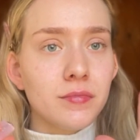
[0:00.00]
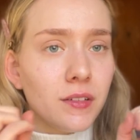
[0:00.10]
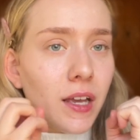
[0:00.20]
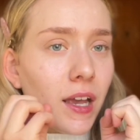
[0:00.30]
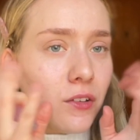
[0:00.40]

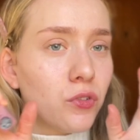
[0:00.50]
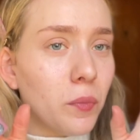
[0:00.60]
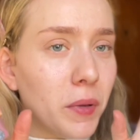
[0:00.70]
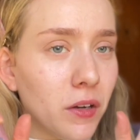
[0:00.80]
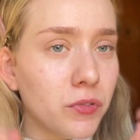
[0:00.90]
extra
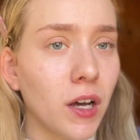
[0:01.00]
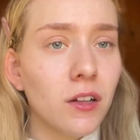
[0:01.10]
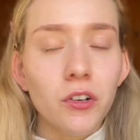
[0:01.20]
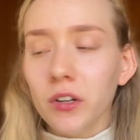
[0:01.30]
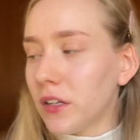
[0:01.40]
bit of
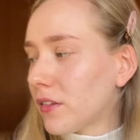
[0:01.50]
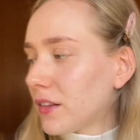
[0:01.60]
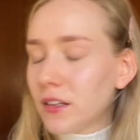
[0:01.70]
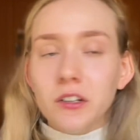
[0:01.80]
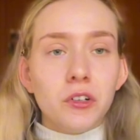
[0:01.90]
color. It's
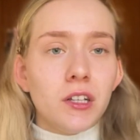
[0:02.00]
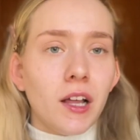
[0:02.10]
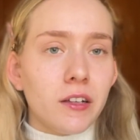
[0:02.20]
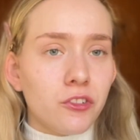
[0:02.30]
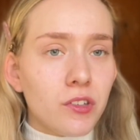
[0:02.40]
literally
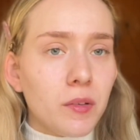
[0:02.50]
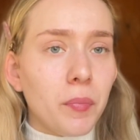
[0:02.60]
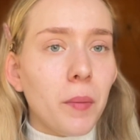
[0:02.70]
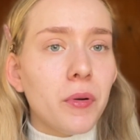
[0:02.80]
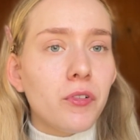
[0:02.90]
like just a
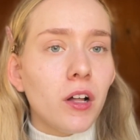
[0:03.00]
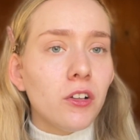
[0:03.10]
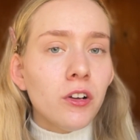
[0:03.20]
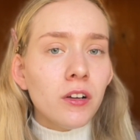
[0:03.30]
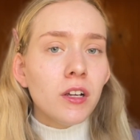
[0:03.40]
pop of
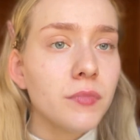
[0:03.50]
color.